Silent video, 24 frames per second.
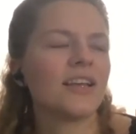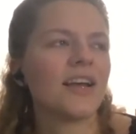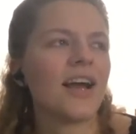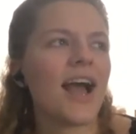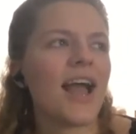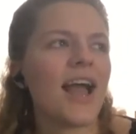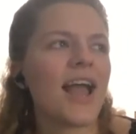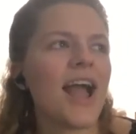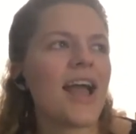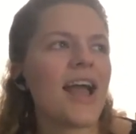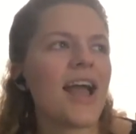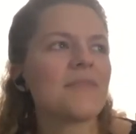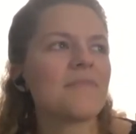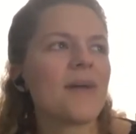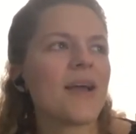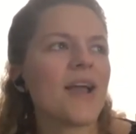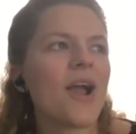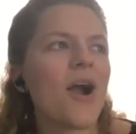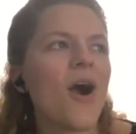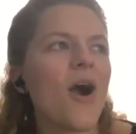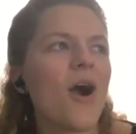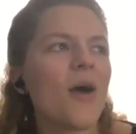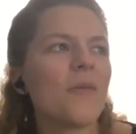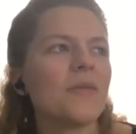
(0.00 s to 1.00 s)
my
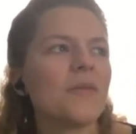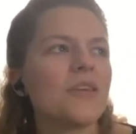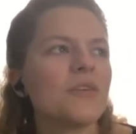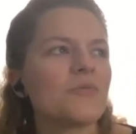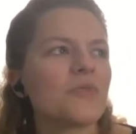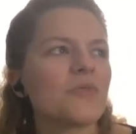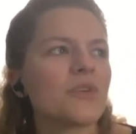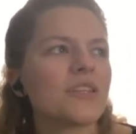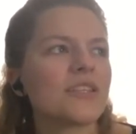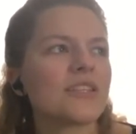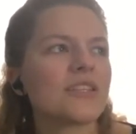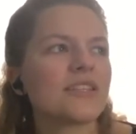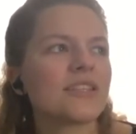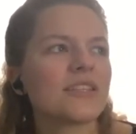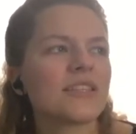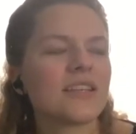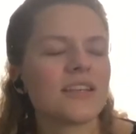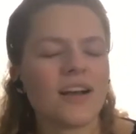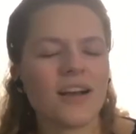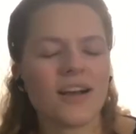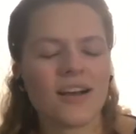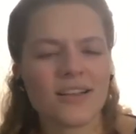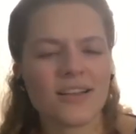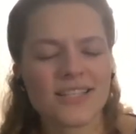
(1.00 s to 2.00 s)
hobby was
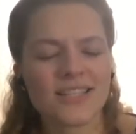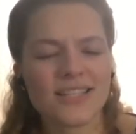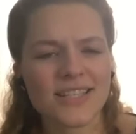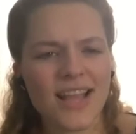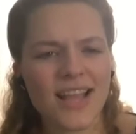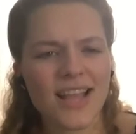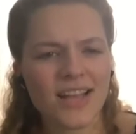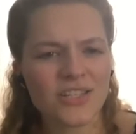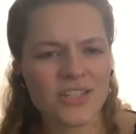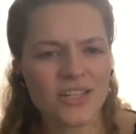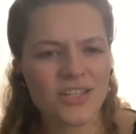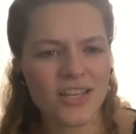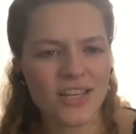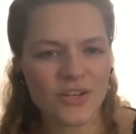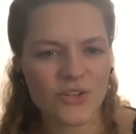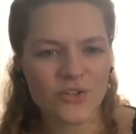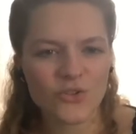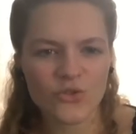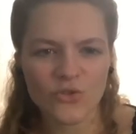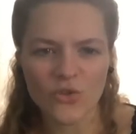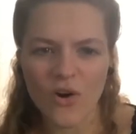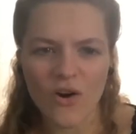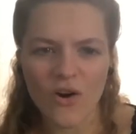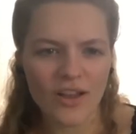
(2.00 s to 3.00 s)
sketching and
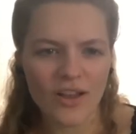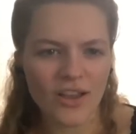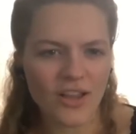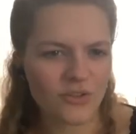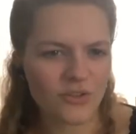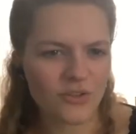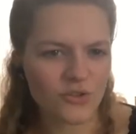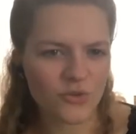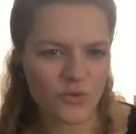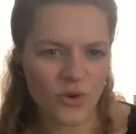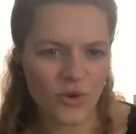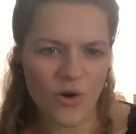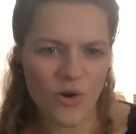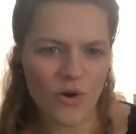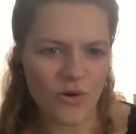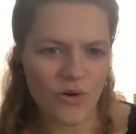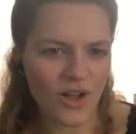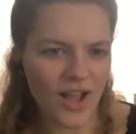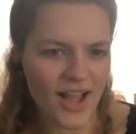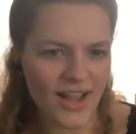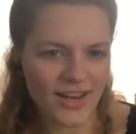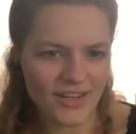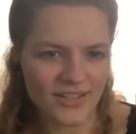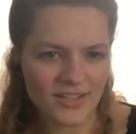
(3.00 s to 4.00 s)
drawing and doing all
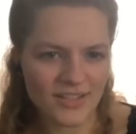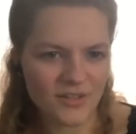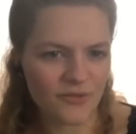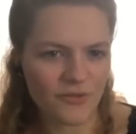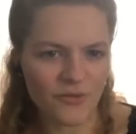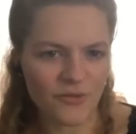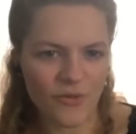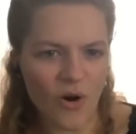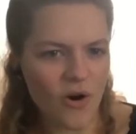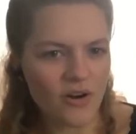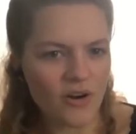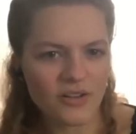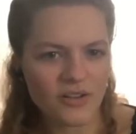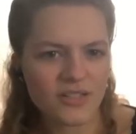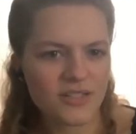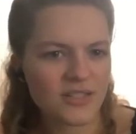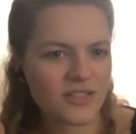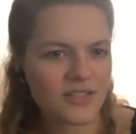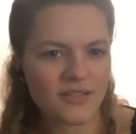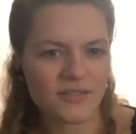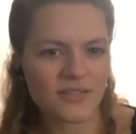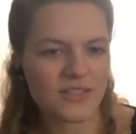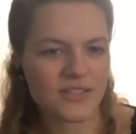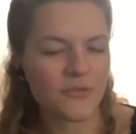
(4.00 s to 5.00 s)
kinds of arts,
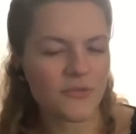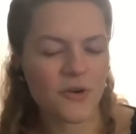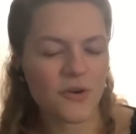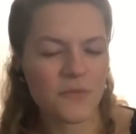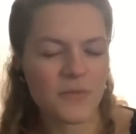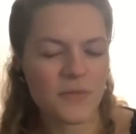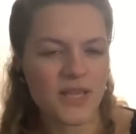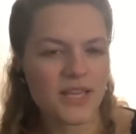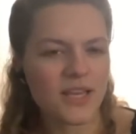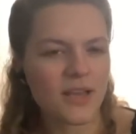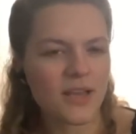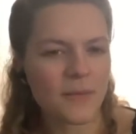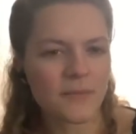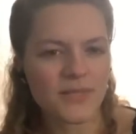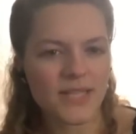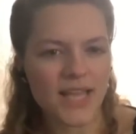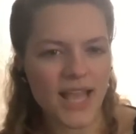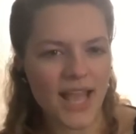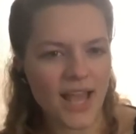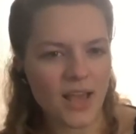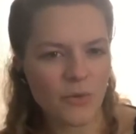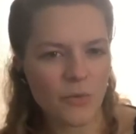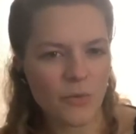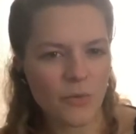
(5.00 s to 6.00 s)
different mediums.
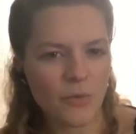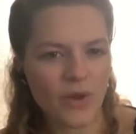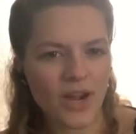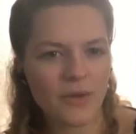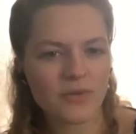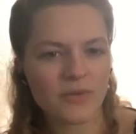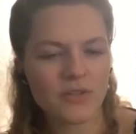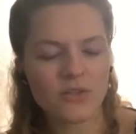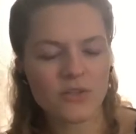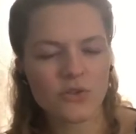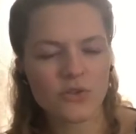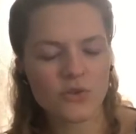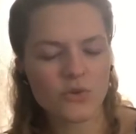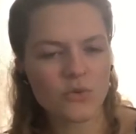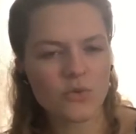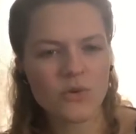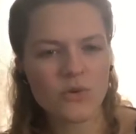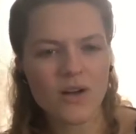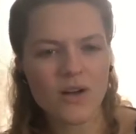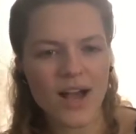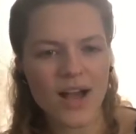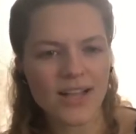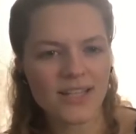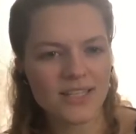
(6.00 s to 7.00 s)
And when I was in
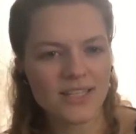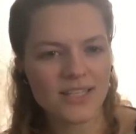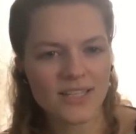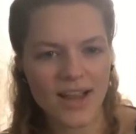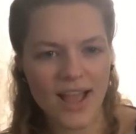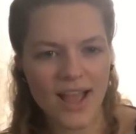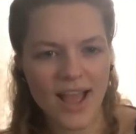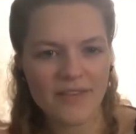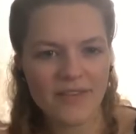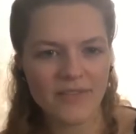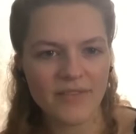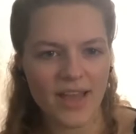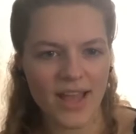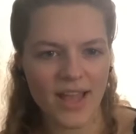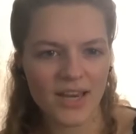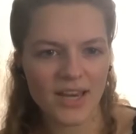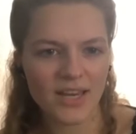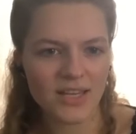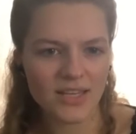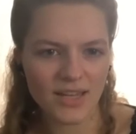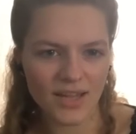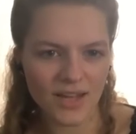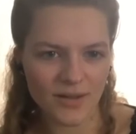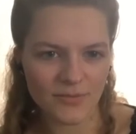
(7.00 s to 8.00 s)
school, I didn't have
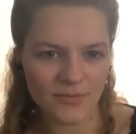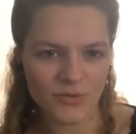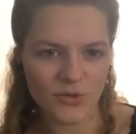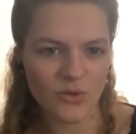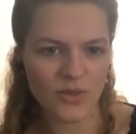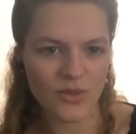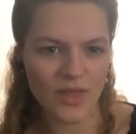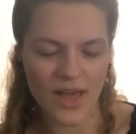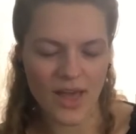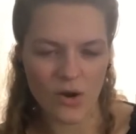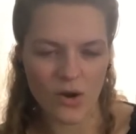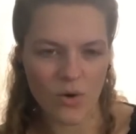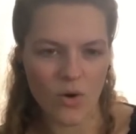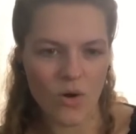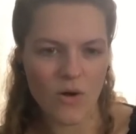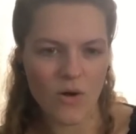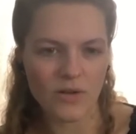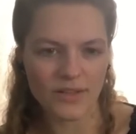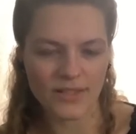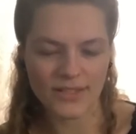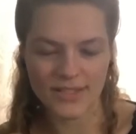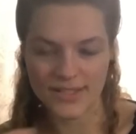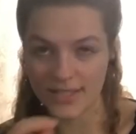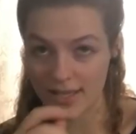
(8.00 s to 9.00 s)
any time to do that at
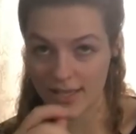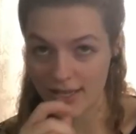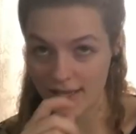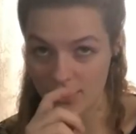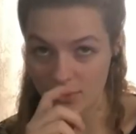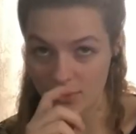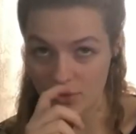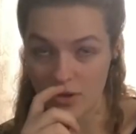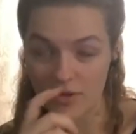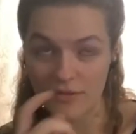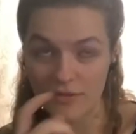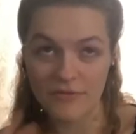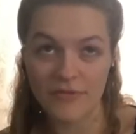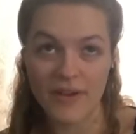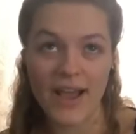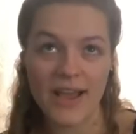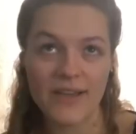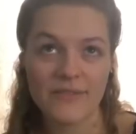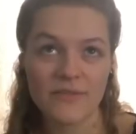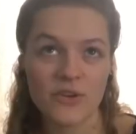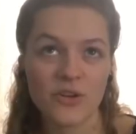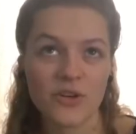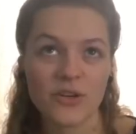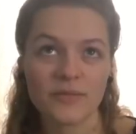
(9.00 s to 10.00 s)
all. It's like I took a
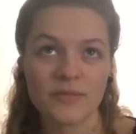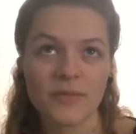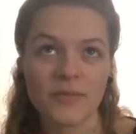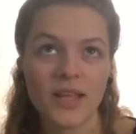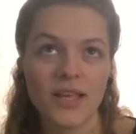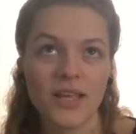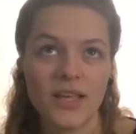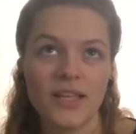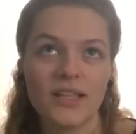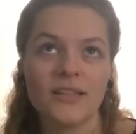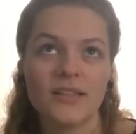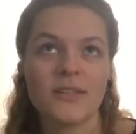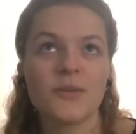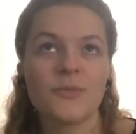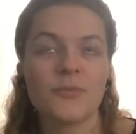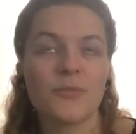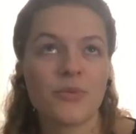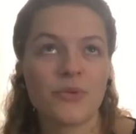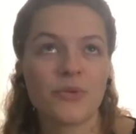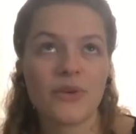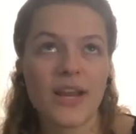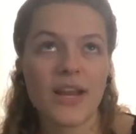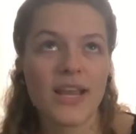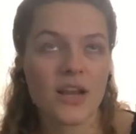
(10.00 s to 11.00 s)
5-year
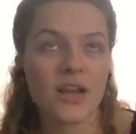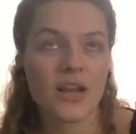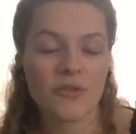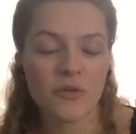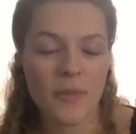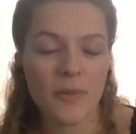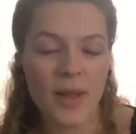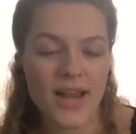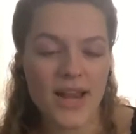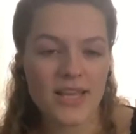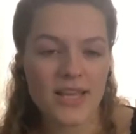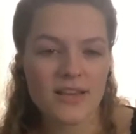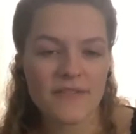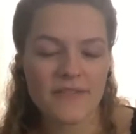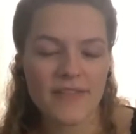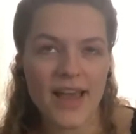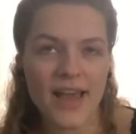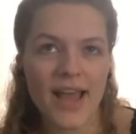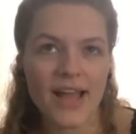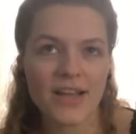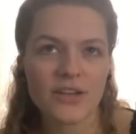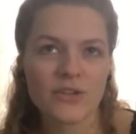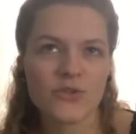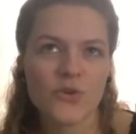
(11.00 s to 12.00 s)
break from any of
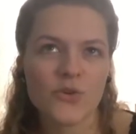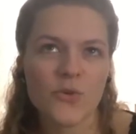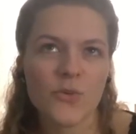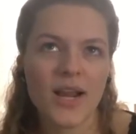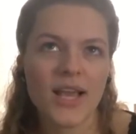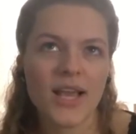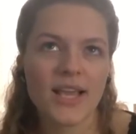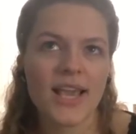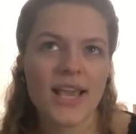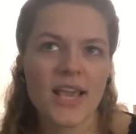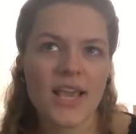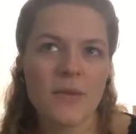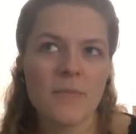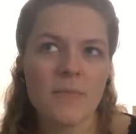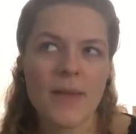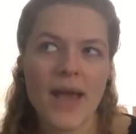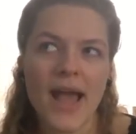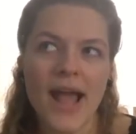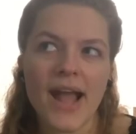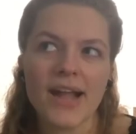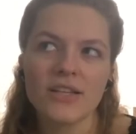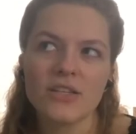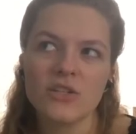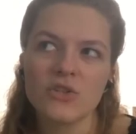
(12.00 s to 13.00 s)
that. And so when I came
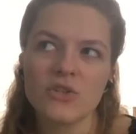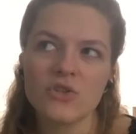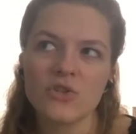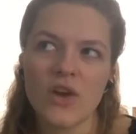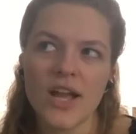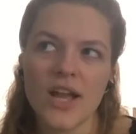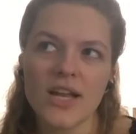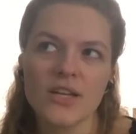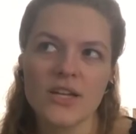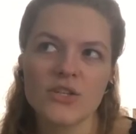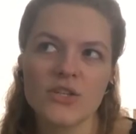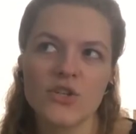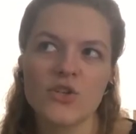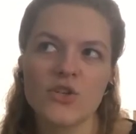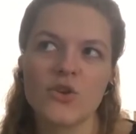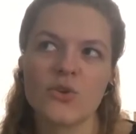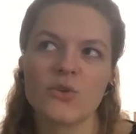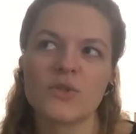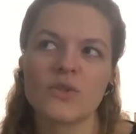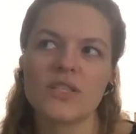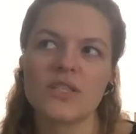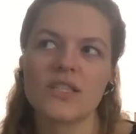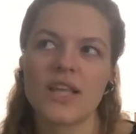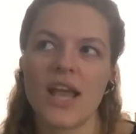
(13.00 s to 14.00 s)
back to trying to, you know,
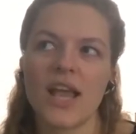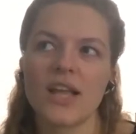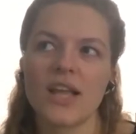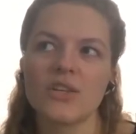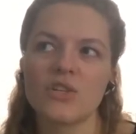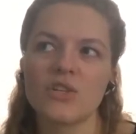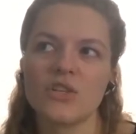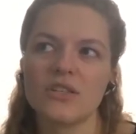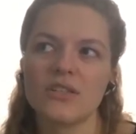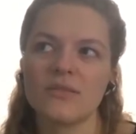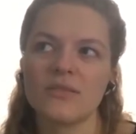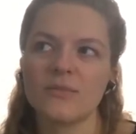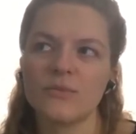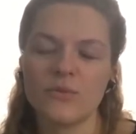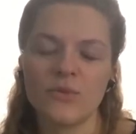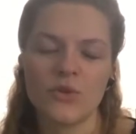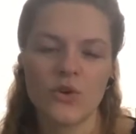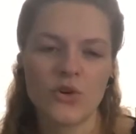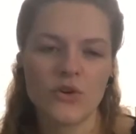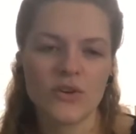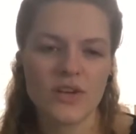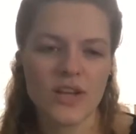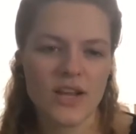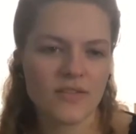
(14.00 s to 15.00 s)
sketch and
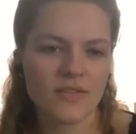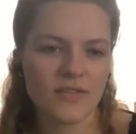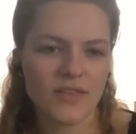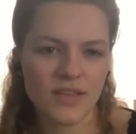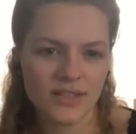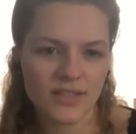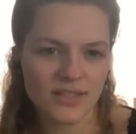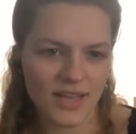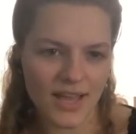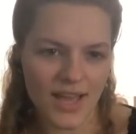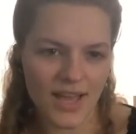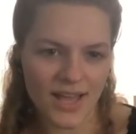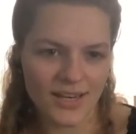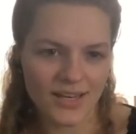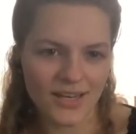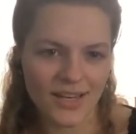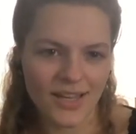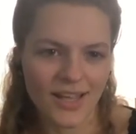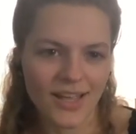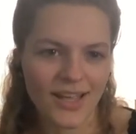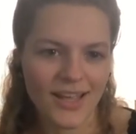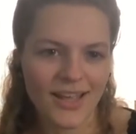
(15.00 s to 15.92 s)
create things again,